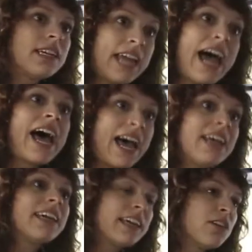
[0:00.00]
Yeah,
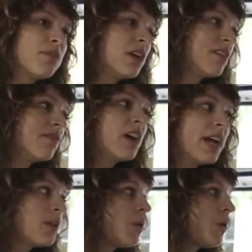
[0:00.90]
it'll be on
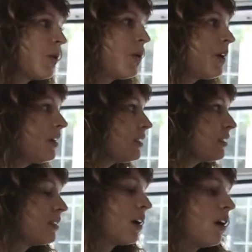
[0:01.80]
vinyl.
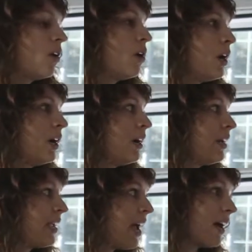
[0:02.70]
So,
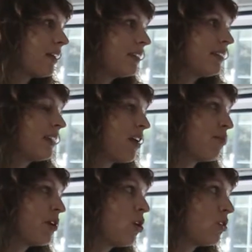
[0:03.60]
yeah, that'll
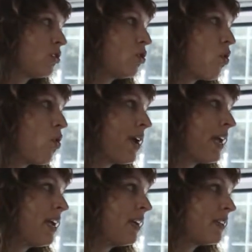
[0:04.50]
be called
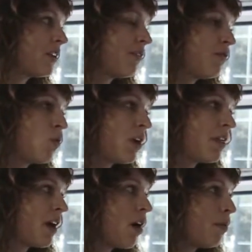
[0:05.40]
Toy. It's our 4th
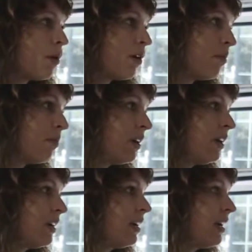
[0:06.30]
album.
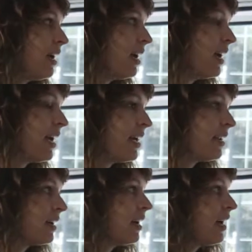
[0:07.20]

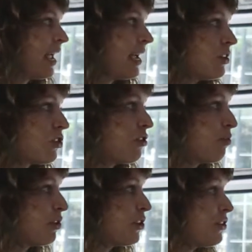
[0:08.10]
And Andrew
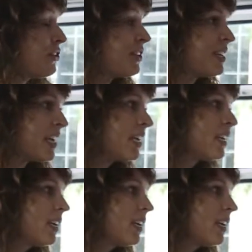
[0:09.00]
produced it.